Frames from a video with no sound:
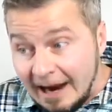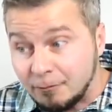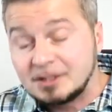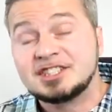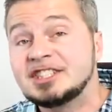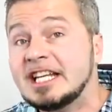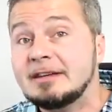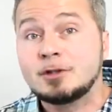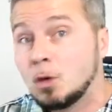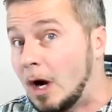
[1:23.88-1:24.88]
have
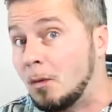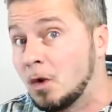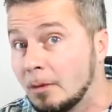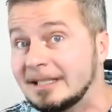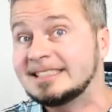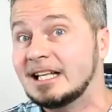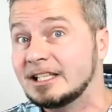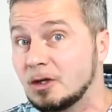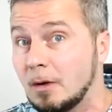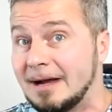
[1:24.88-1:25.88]
received who I will be
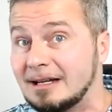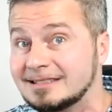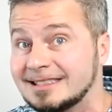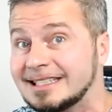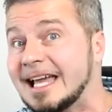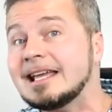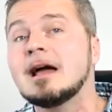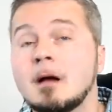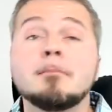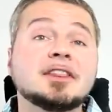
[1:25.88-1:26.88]
telling you about today.
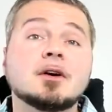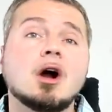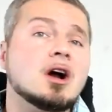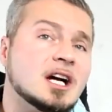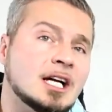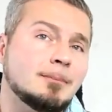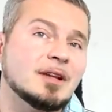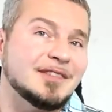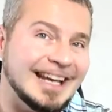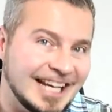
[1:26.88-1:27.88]
But there are a
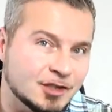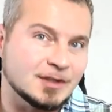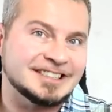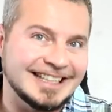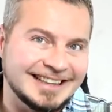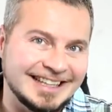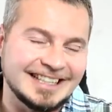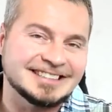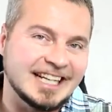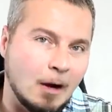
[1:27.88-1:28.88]
couple of interesting
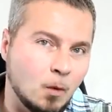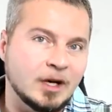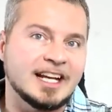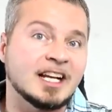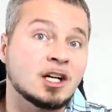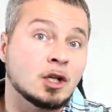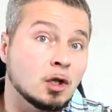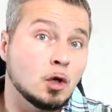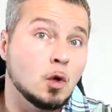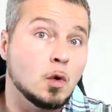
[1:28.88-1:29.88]
things that I want to
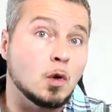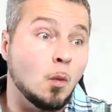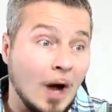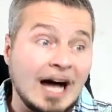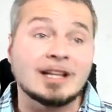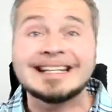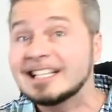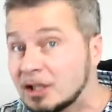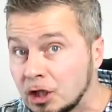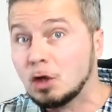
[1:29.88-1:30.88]
include while
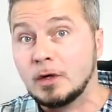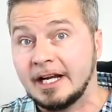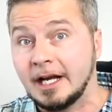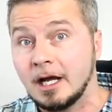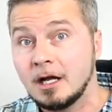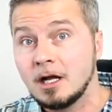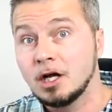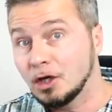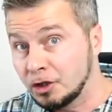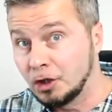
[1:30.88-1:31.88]
including
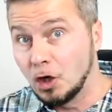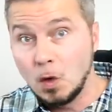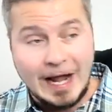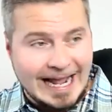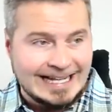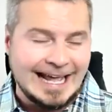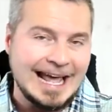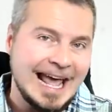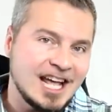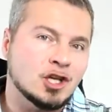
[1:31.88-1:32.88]
Goo,
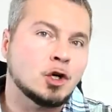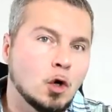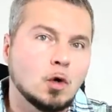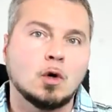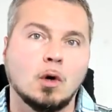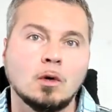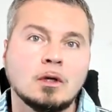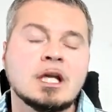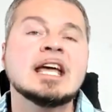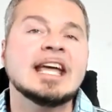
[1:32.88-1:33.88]
aka Google,
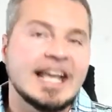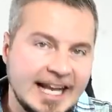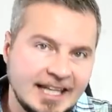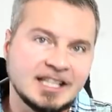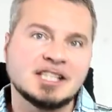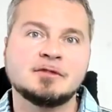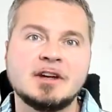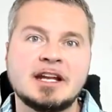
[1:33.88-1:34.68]
in this